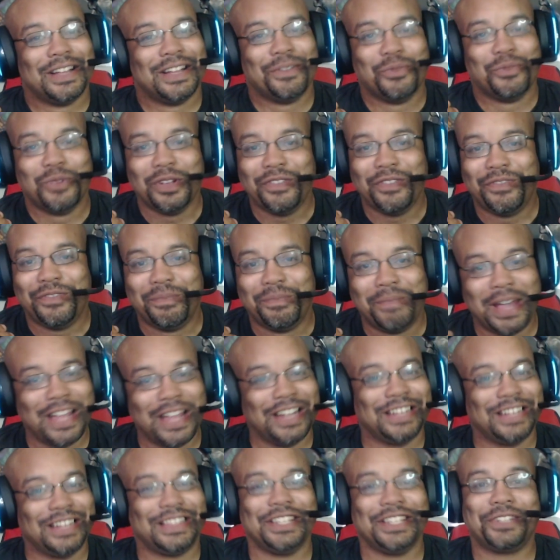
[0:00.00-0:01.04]
we've made
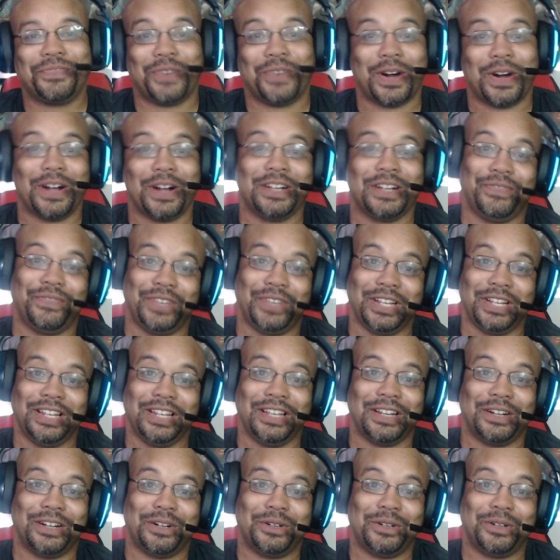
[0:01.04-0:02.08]
it this far in the
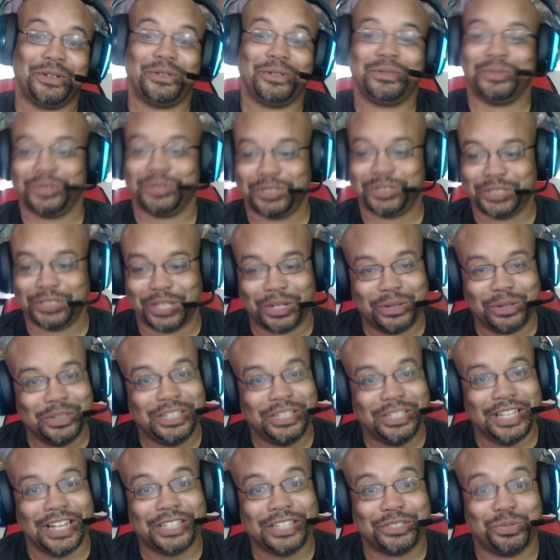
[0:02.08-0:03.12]
video, so
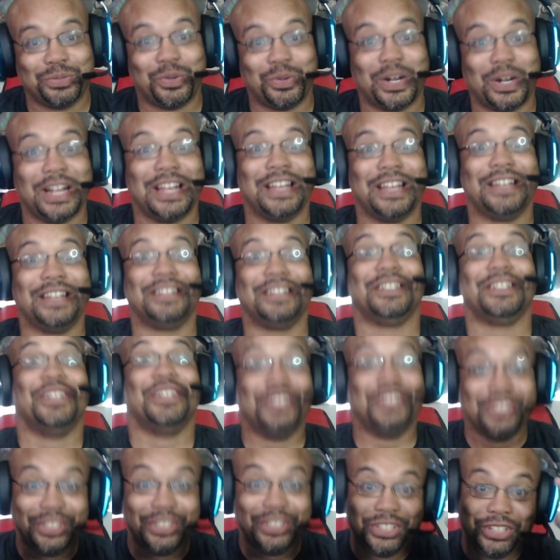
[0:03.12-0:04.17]
guess what?
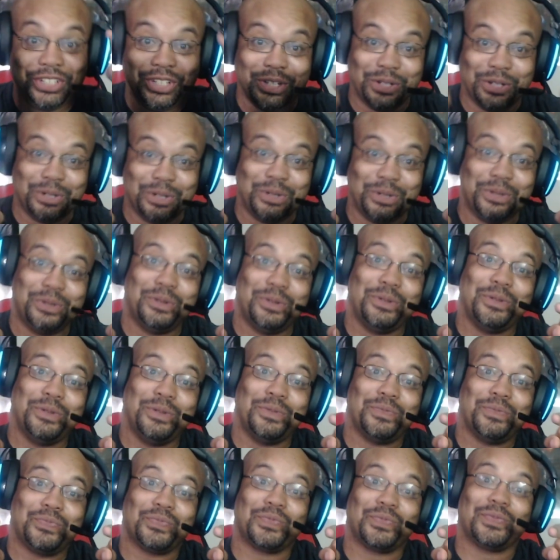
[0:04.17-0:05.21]
You
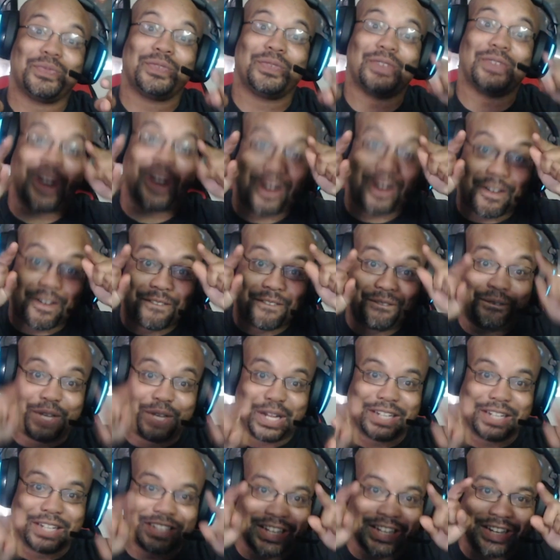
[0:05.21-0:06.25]
are
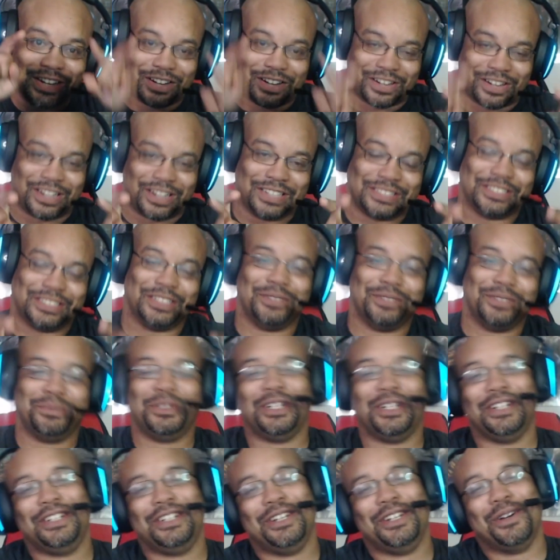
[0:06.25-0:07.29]
fucking awesome.
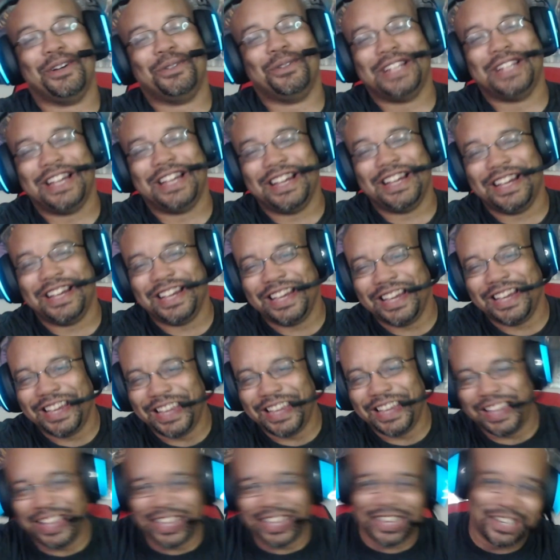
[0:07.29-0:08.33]
Then don't let
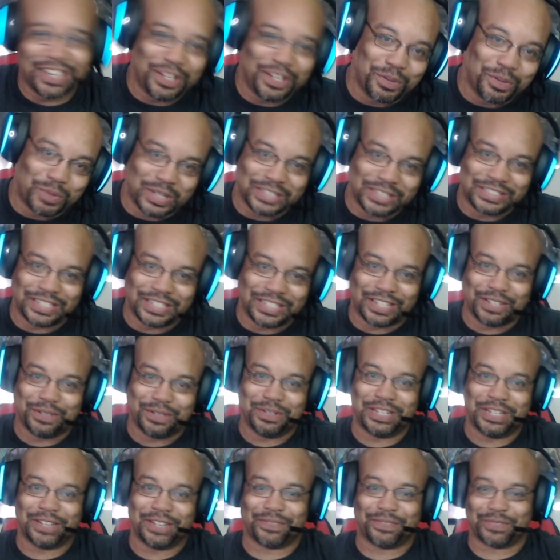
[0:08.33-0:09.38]
anyone tell you
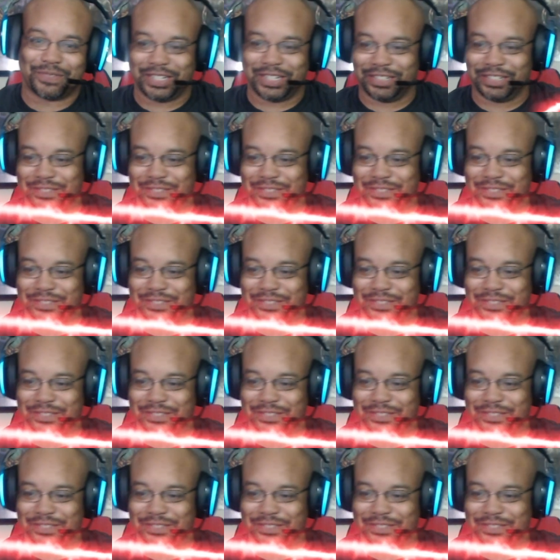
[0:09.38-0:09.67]
different.